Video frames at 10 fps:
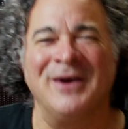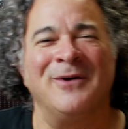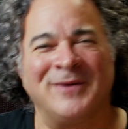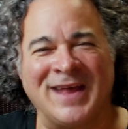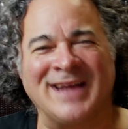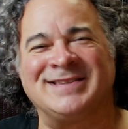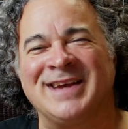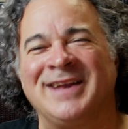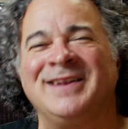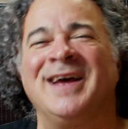With that
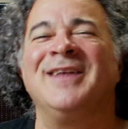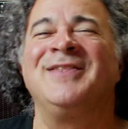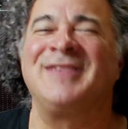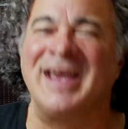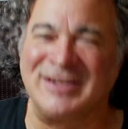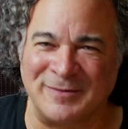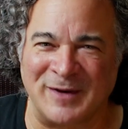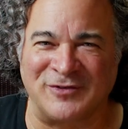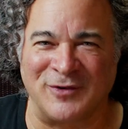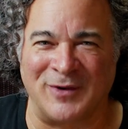said, thanks so
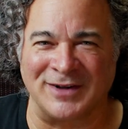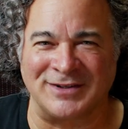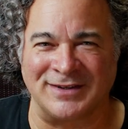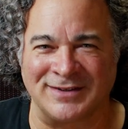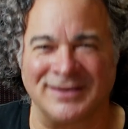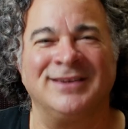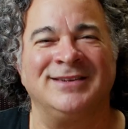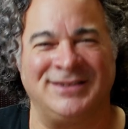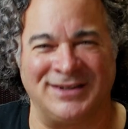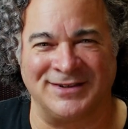much for watching.
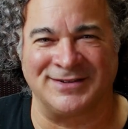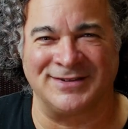Cheers.